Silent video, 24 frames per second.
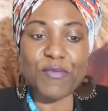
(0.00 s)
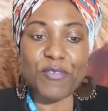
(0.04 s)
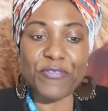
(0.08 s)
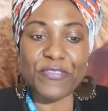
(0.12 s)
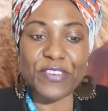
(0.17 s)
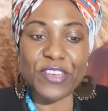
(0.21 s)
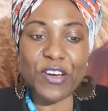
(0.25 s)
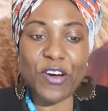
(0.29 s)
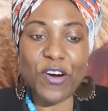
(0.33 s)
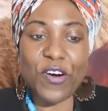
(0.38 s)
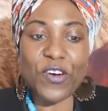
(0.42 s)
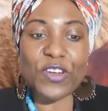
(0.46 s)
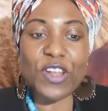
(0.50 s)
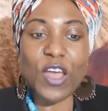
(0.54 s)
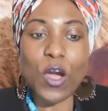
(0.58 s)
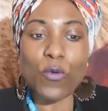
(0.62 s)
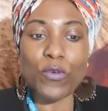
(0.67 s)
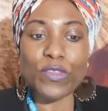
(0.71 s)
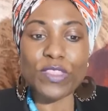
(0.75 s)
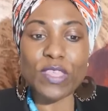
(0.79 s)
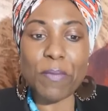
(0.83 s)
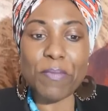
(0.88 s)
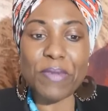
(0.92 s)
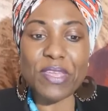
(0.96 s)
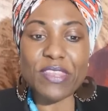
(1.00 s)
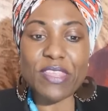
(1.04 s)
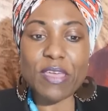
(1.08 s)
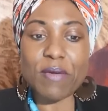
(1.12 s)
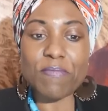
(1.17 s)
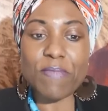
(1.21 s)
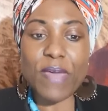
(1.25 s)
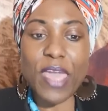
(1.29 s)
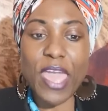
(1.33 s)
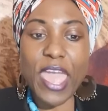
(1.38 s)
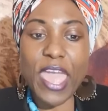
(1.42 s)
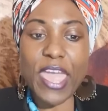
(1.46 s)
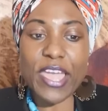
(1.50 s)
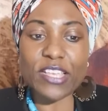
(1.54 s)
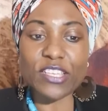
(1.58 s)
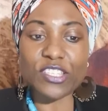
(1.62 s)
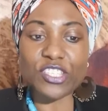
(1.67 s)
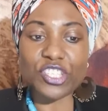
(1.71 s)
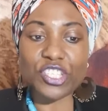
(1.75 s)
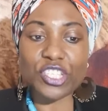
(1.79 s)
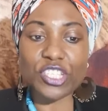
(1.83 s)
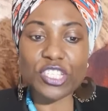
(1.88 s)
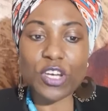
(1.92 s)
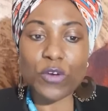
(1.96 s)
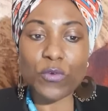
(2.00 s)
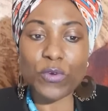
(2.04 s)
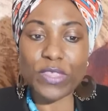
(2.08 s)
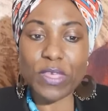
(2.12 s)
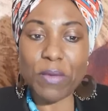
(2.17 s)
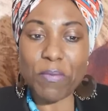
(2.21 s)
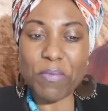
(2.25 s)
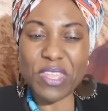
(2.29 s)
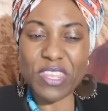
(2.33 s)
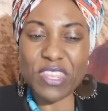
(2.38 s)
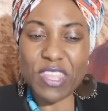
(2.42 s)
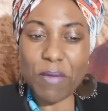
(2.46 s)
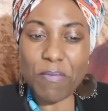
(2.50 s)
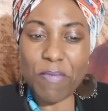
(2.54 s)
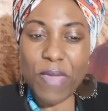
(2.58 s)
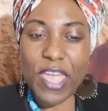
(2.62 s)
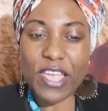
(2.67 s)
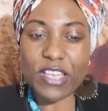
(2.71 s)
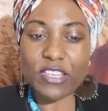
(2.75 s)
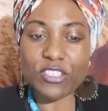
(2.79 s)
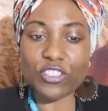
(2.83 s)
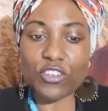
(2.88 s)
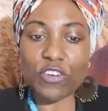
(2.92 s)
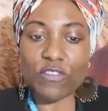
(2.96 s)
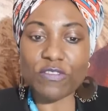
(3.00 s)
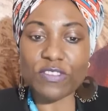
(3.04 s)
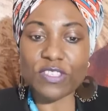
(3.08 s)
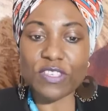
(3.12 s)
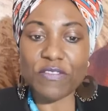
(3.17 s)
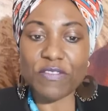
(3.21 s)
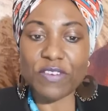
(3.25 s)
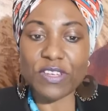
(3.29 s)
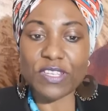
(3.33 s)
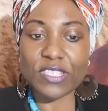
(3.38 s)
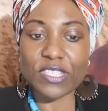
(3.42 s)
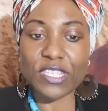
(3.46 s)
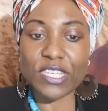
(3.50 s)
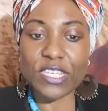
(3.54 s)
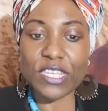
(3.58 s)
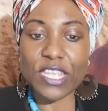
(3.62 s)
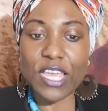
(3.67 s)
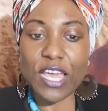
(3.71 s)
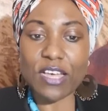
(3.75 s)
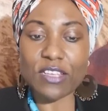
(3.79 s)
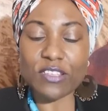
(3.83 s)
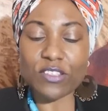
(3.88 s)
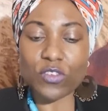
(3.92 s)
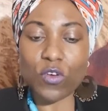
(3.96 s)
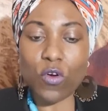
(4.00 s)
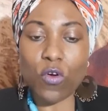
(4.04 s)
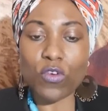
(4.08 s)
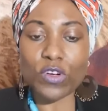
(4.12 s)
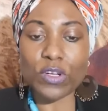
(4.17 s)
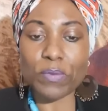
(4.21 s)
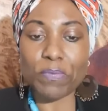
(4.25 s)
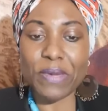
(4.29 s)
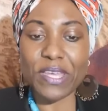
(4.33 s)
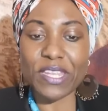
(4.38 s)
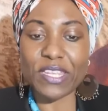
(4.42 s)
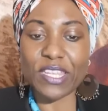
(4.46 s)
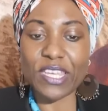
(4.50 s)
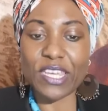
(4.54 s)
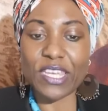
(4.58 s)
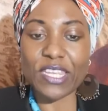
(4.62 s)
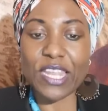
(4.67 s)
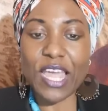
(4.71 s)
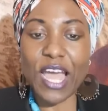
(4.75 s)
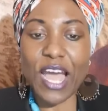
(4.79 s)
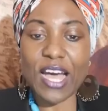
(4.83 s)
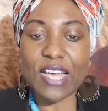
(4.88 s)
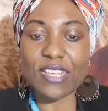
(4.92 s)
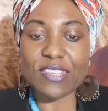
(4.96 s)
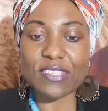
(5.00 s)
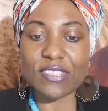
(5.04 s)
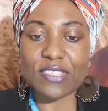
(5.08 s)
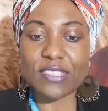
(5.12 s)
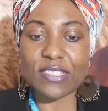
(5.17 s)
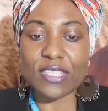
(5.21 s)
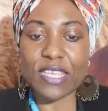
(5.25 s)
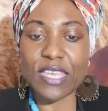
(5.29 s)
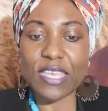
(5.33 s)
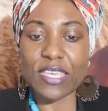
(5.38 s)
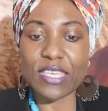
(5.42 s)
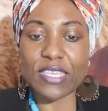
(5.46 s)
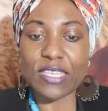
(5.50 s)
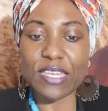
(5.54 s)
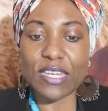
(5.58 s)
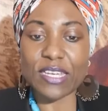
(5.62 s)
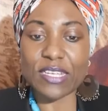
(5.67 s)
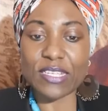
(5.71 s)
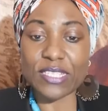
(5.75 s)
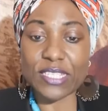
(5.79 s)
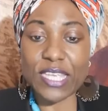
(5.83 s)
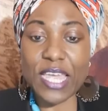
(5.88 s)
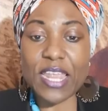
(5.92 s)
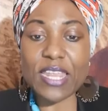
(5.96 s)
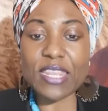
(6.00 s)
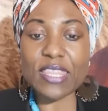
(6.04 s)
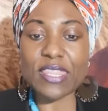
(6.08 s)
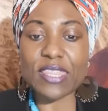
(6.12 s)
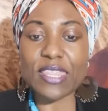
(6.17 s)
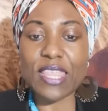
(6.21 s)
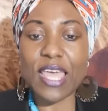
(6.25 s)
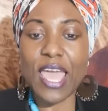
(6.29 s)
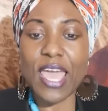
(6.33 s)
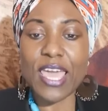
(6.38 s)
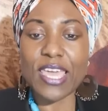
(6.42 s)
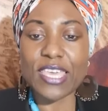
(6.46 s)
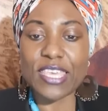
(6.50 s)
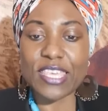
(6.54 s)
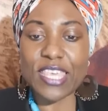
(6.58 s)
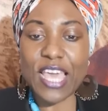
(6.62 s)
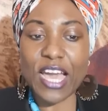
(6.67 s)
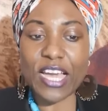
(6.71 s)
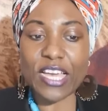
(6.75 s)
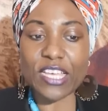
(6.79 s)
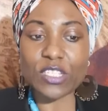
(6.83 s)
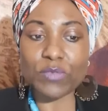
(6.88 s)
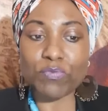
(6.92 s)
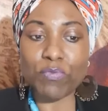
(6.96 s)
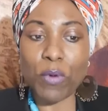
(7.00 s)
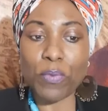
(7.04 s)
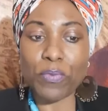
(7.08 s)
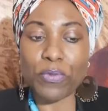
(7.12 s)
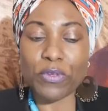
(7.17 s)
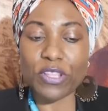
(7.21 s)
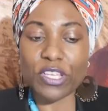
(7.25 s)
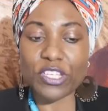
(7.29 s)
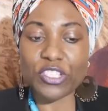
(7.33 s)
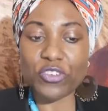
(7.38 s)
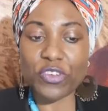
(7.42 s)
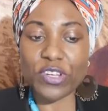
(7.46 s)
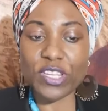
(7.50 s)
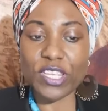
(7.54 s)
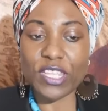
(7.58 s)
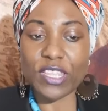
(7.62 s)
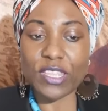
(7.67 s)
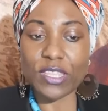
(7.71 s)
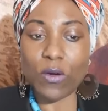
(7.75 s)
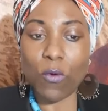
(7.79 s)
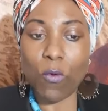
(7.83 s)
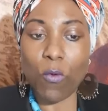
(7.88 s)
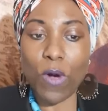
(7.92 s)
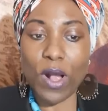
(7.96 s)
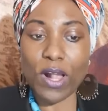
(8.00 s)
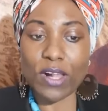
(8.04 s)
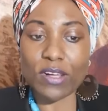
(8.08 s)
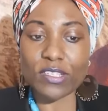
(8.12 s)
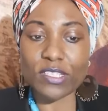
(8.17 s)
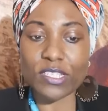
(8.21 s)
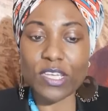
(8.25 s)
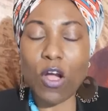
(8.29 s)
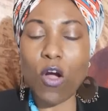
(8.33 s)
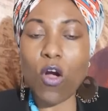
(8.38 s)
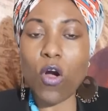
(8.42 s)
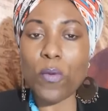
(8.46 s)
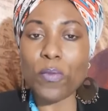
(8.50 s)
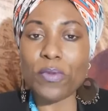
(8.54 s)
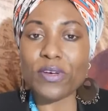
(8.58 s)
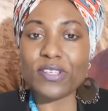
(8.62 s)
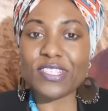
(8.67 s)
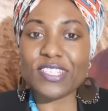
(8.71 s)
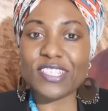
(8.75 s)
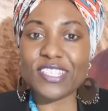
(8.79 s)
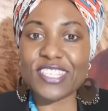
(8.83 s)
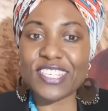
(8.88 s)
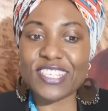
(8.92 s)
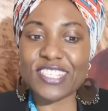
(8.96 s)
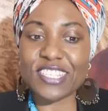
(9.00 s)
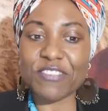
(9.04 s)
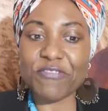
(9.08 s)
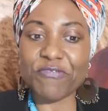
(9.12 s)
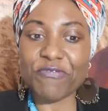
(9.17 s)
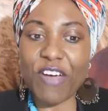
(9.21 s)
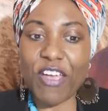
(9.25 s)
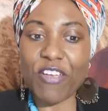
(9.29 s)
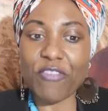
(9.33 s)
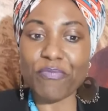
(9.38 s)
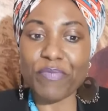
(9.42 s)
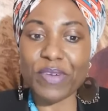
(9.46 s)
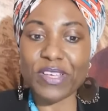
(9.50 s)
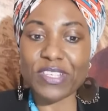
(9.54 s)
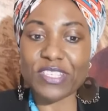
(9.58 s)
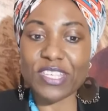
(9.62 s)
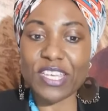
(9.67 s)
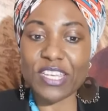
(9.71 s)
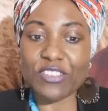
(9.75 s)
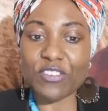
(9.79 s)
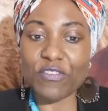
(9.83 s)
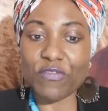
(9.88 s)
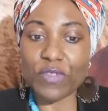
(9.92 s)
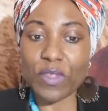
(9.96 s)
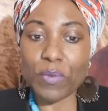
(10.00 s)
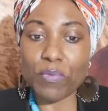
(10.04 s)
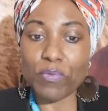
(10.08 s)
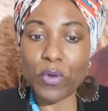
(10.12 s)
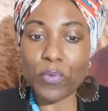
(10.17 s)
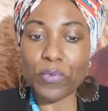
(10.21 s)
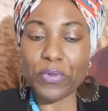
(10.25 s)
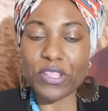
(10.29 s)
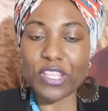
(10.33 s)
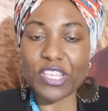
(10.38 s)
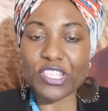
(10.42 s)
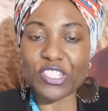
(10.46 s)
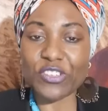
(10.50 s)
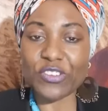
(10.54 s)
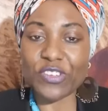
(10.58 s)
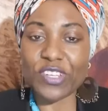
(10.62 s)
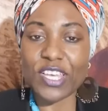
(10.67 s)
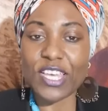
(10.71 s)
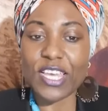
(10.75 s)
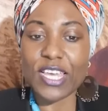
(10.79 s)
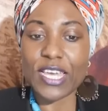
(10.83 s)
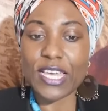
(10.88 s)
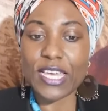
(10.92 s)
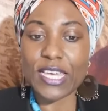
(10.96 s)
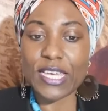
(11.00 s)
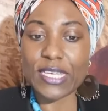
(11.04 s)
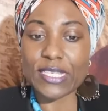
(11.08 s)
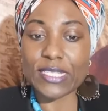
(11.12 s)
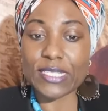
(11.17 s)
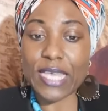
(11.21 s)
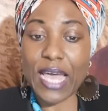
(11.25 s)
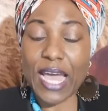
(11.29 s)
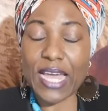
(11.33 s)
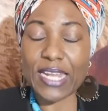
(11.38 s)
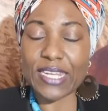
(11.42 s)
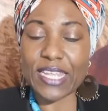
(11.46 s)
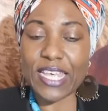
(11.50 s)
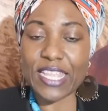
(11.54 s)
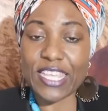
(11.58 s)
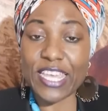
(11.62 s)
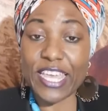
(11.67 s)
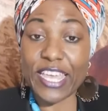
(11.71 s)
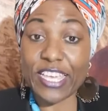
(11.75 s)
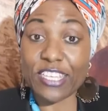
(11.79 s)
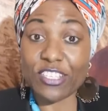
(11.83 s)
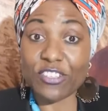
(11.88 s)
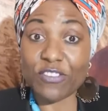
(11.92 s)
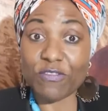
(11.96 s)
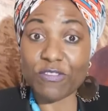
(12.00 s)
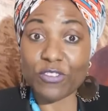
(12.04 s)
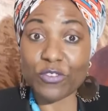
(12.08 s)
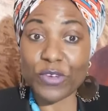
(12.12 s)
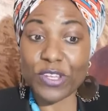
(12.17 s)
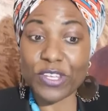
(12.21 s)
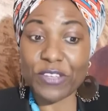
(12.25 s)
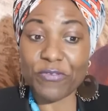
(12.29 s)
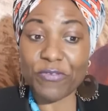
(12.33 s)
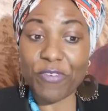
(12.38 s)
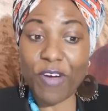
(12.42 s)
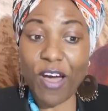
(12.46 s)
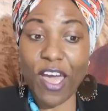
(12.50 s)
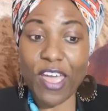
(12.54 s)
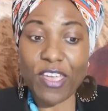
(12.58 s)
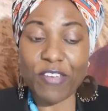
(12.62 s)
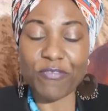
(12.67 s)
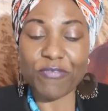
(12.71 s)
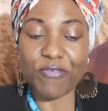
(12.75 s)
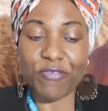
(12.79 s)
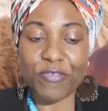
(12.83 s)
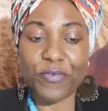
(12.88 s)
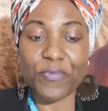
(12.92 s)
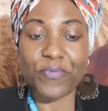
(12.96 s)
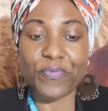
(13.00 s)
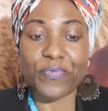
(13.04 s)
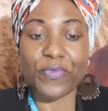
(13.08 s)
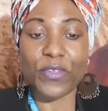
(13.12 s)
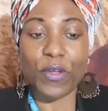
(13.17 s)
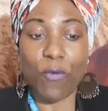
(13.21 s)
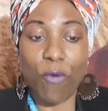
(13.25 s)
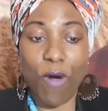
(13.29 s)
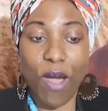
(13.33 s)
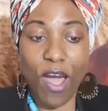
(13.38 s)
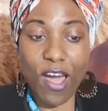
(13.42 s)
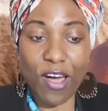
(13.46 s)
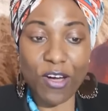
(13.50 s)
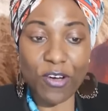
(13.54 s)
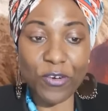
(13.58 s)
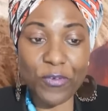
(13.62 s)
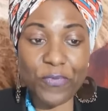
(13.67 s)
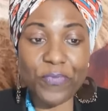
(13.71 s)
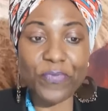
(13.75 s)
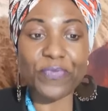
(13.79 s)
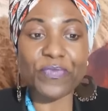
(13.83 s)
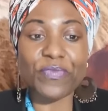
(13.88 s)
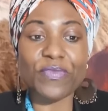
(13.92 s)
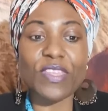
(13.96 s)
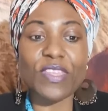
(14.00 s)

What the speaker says: Moving on, with a medium age of 17 years old, Benin has the 10th youngest population in the world. Almost 65% of the population is under the age of 25. Wow.